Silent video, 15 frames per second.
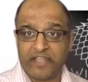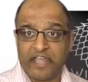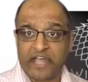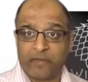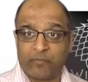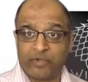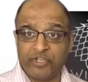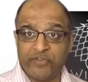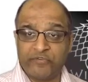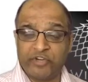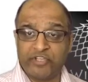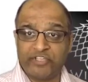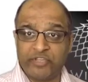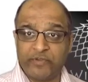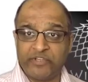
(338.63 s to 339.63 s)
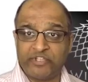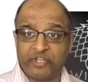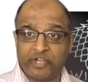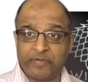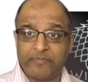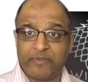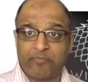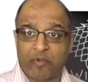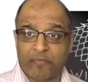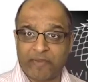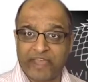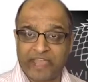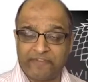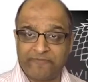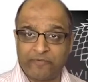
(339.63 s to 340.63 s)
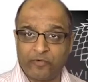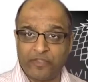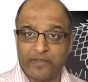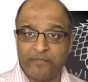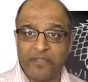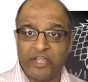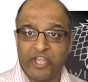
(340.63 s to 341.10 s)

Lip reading: And what you've got to do is you've got to be prepared for them,